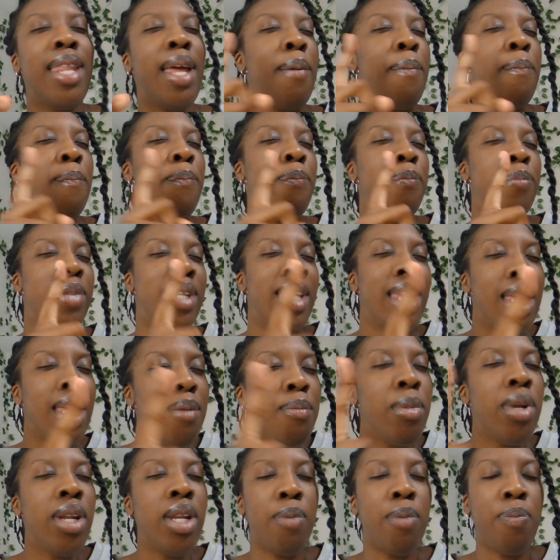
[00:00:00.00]
they
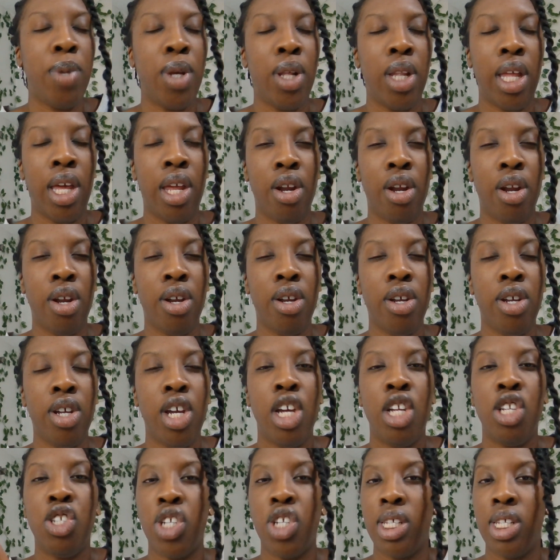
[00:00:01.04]
did manipulate her,